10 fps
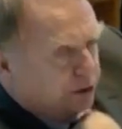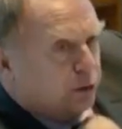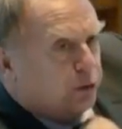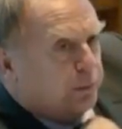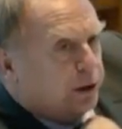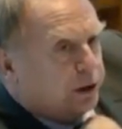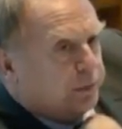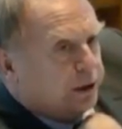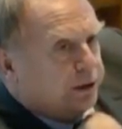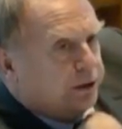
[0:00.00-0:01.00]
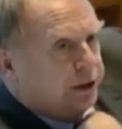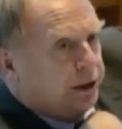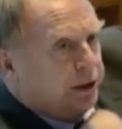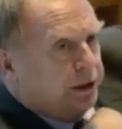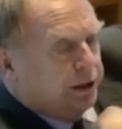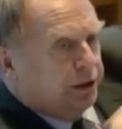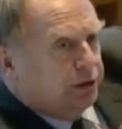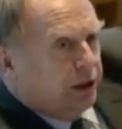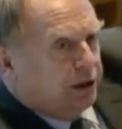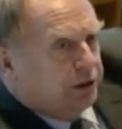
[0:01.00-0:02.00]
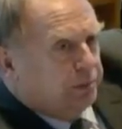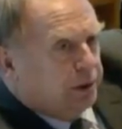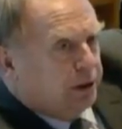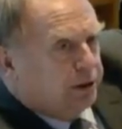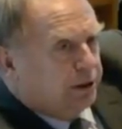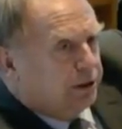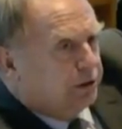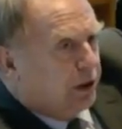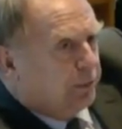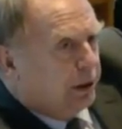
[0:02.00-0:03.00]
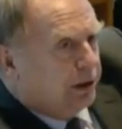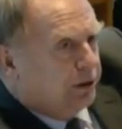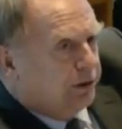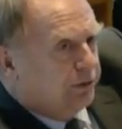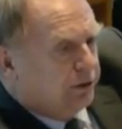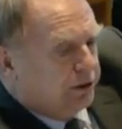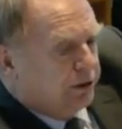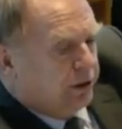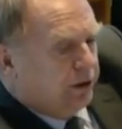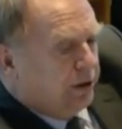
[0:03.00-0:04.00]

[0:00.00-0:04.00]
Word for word: with the law applicable in the contracting party. Does that make a difference?